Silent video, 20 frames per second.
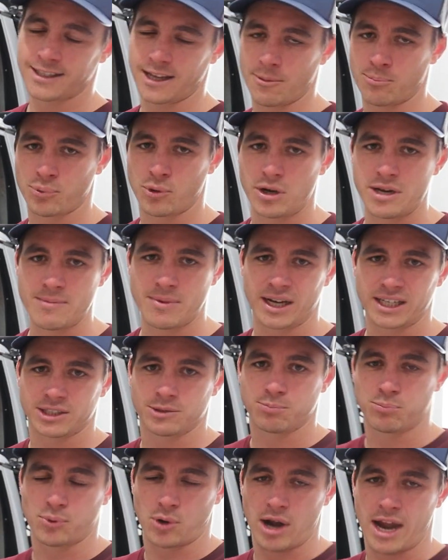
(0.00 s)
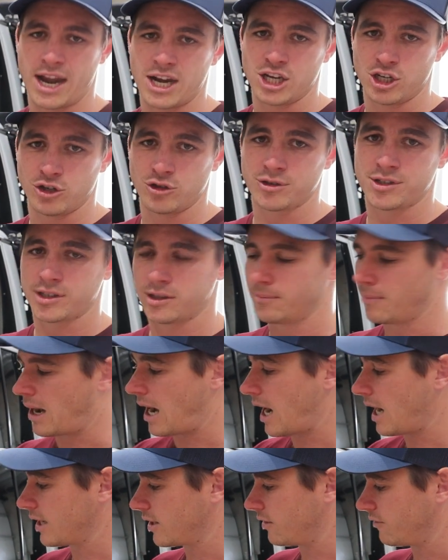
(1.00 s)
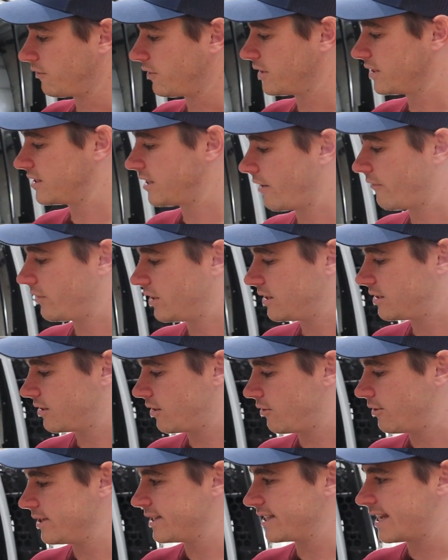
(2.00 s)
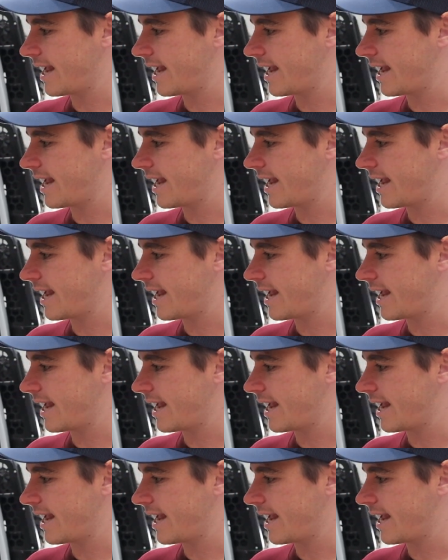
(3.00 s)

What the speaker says: They're pretty much brand new to the market for the 70 series.